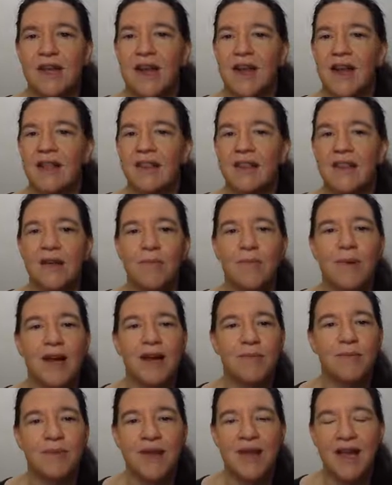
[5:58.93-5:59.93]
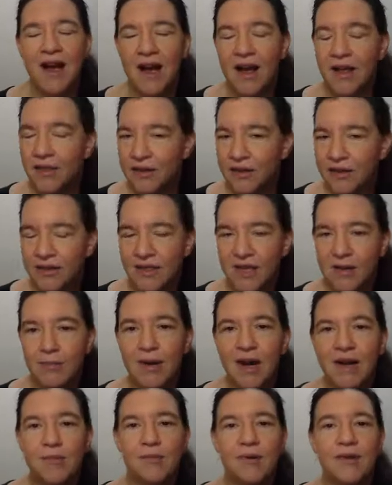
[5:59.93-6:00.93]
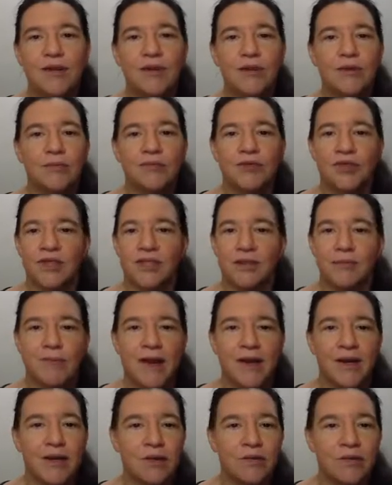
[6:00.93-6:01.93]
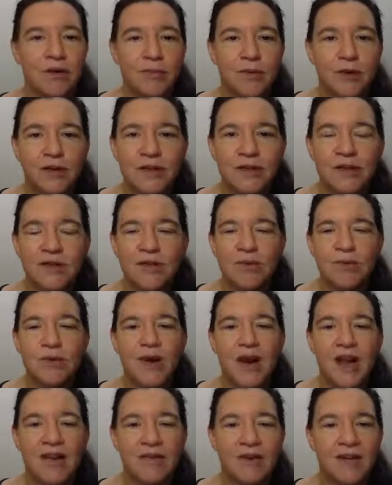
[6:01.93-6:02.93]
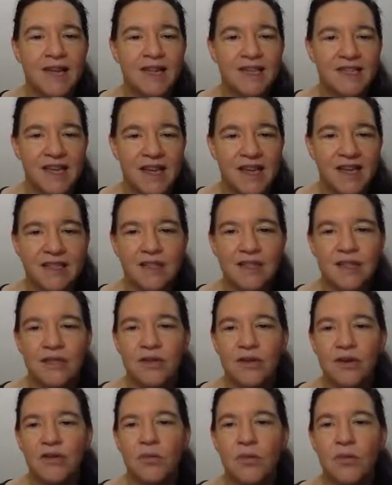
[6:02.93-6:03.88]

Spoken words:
And there might be others. There might be just petty criminals or whoever gets access on